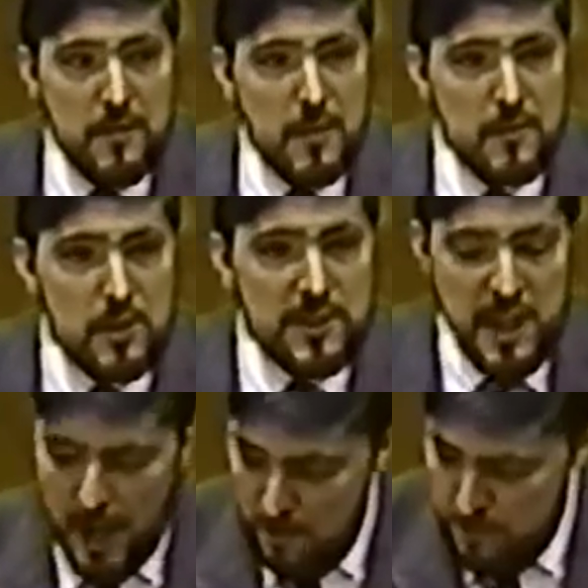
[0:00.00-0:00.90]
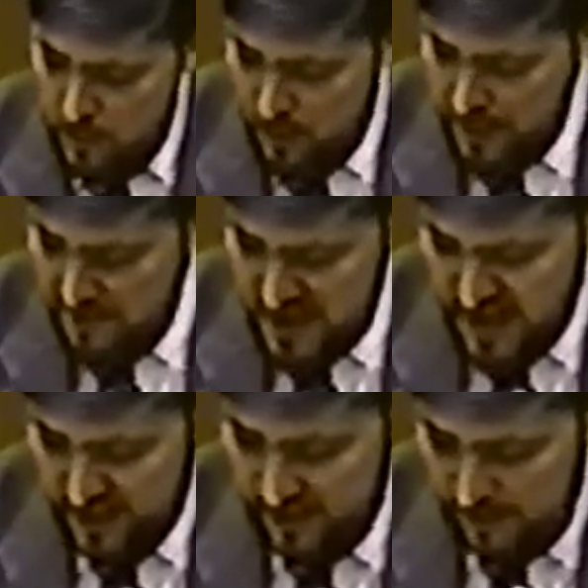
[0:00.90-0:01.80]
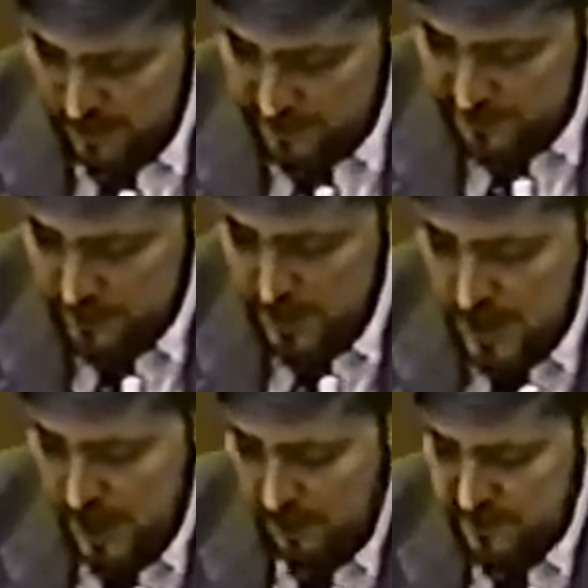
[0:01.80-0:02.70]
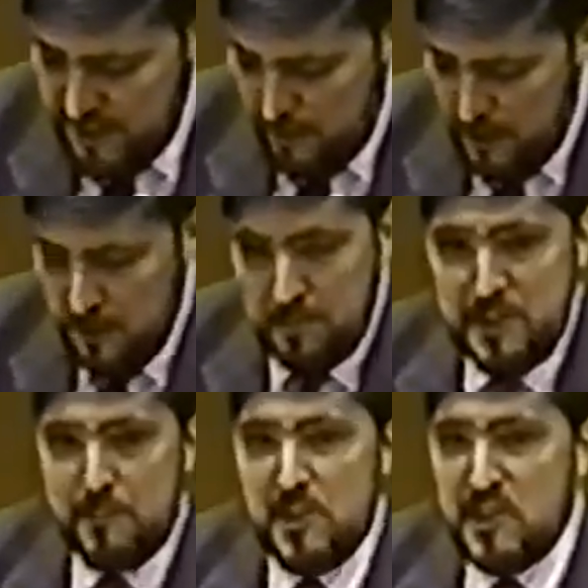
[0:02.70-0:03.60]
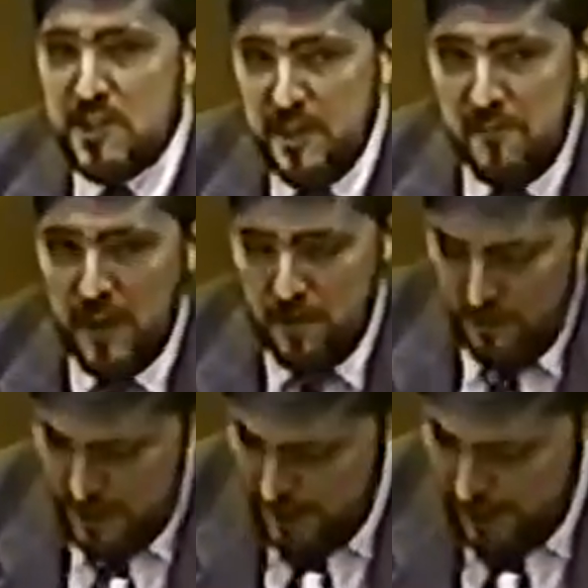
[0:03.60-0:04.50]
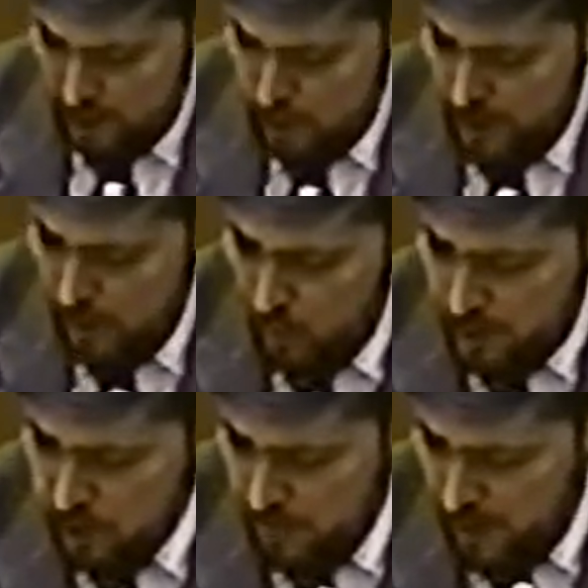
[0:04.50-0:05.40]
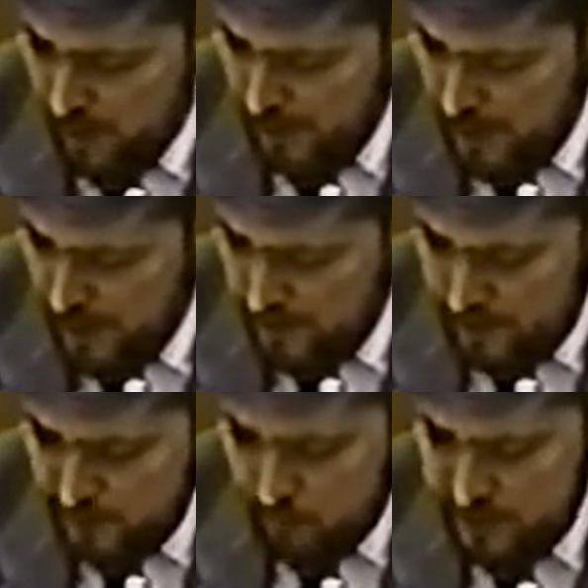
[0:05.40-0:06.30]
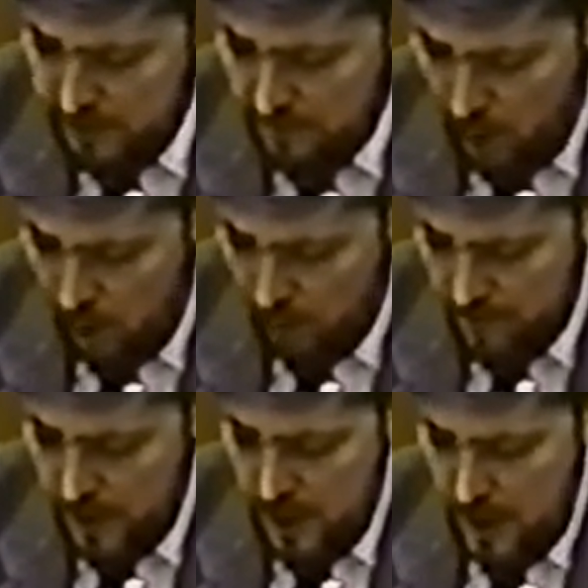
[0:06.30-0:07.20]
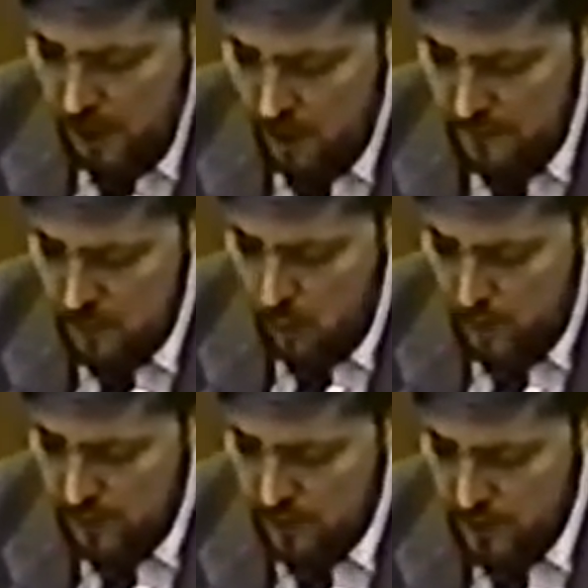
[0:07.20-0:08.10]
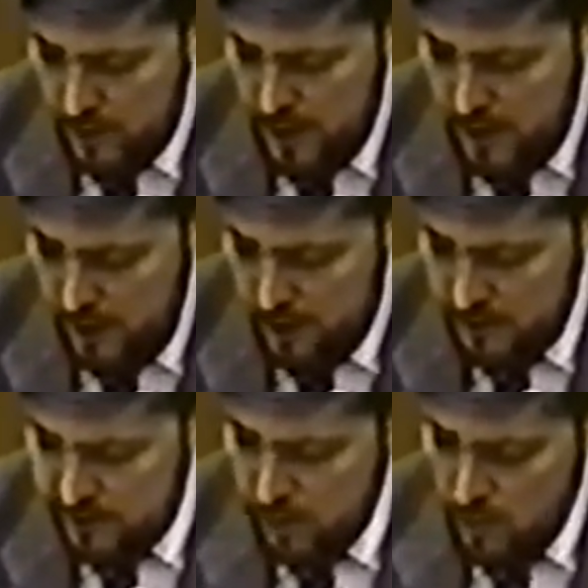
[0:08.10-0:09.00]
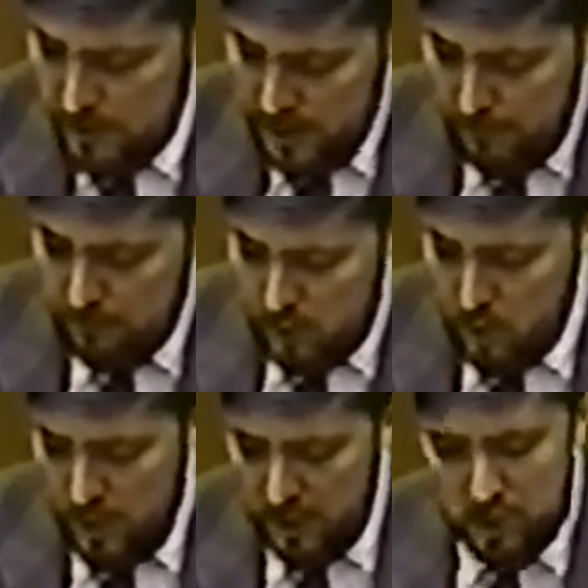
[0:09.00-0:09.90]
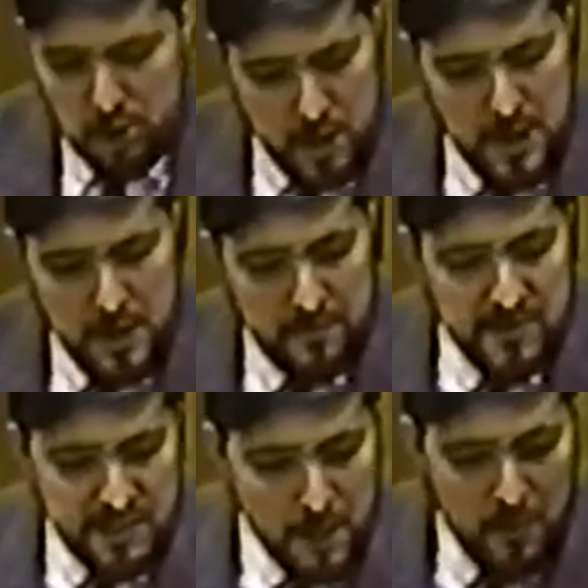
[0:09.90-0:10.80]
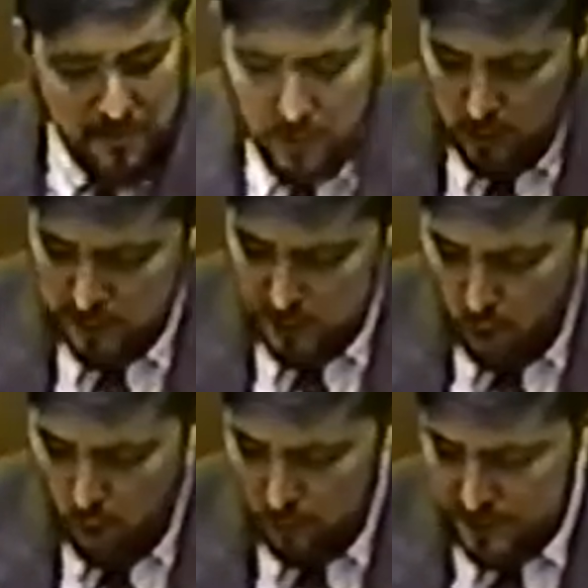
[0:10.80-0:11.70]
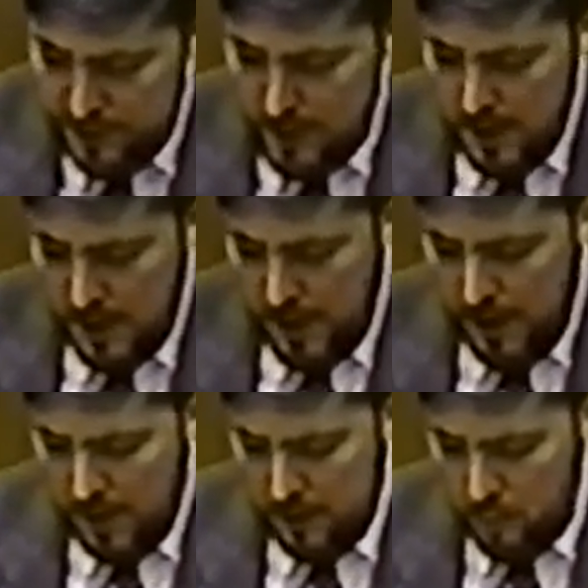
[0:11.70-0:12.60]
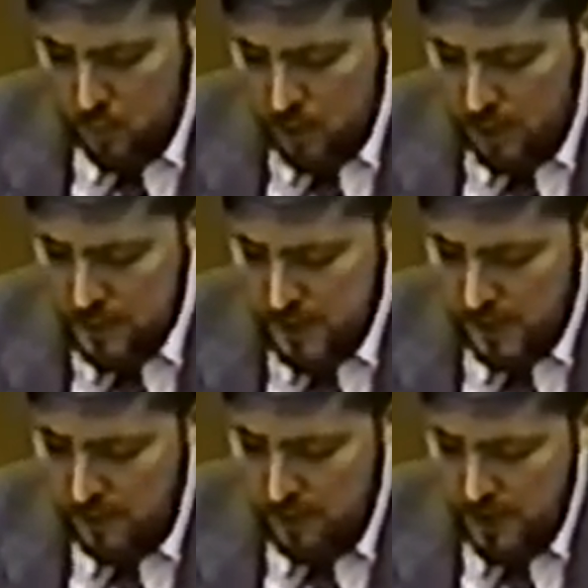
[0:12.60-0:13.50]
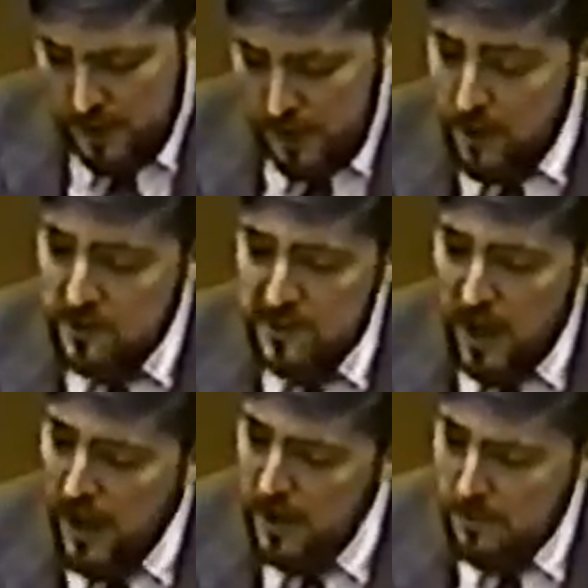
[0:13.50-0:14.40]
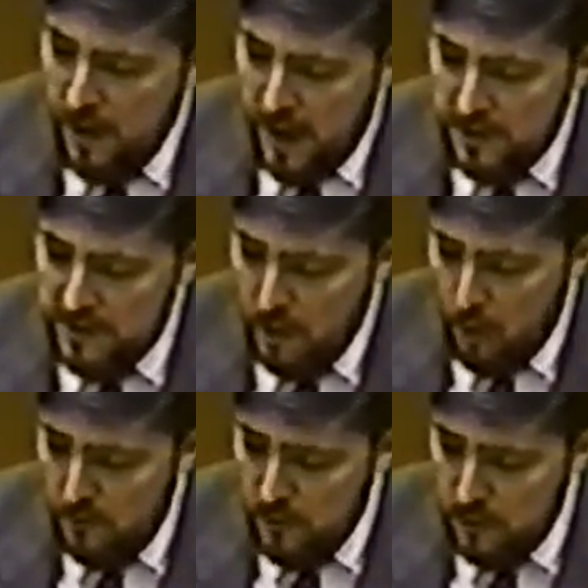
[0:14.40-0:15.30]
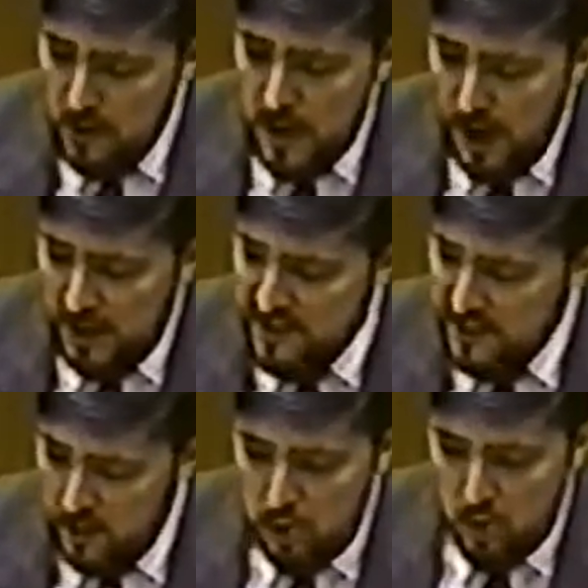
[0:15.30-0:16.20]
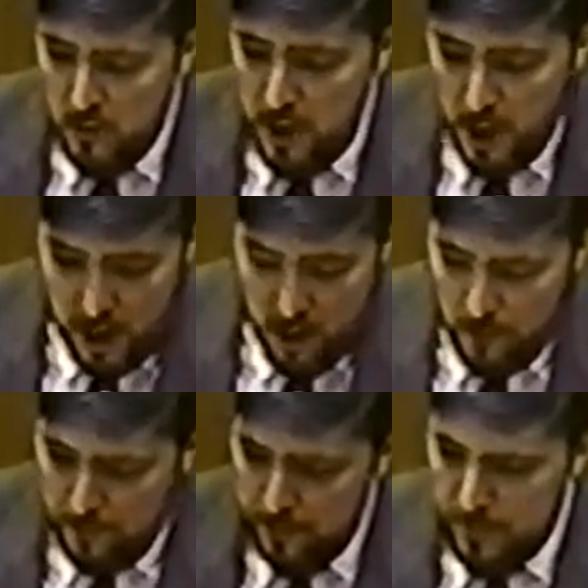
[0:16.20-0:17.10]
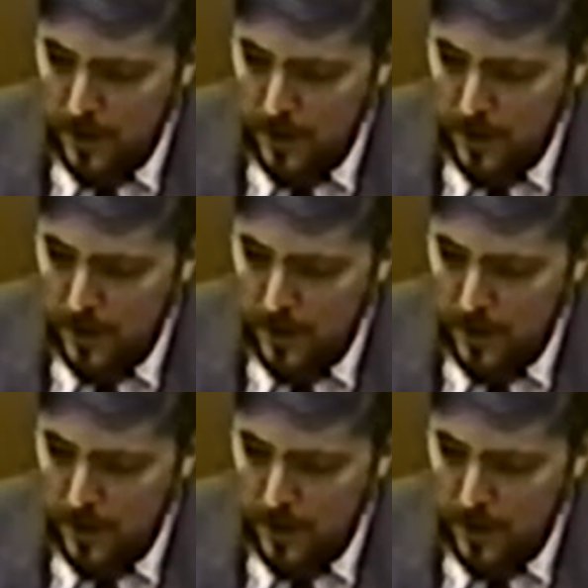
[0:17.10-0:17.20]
in a, just an abbreviated list of some of the specific litigation in which American Atheist was involved over more than 30 years to attempt to achieve some of those goals uh, that were articulated in those nine demands over a century ago.